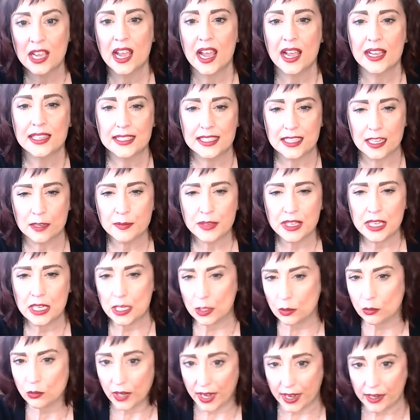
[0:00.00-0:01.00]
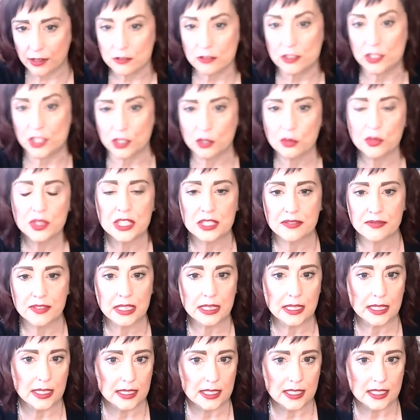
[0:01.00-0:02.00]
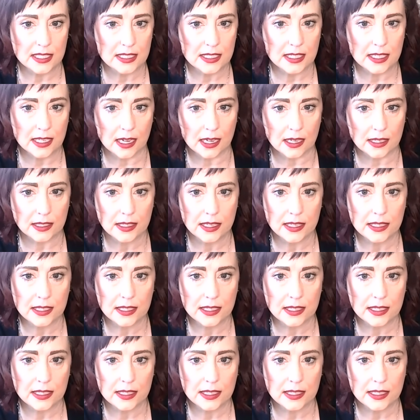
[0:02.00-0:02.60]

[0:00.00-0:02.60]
and somebody around you is feeling stuck